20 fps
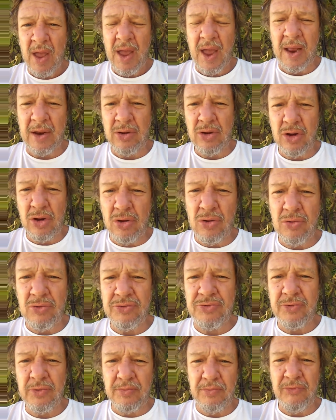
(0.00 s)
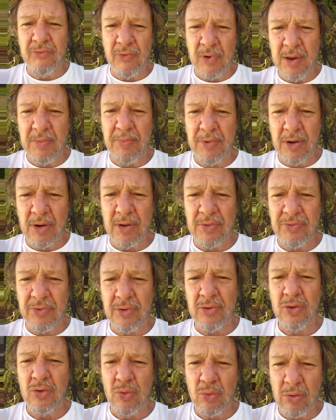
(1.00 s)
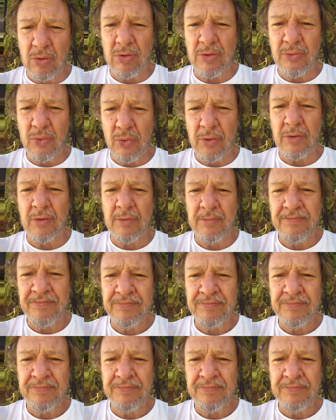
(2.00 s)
and used to rebuild the New World Order.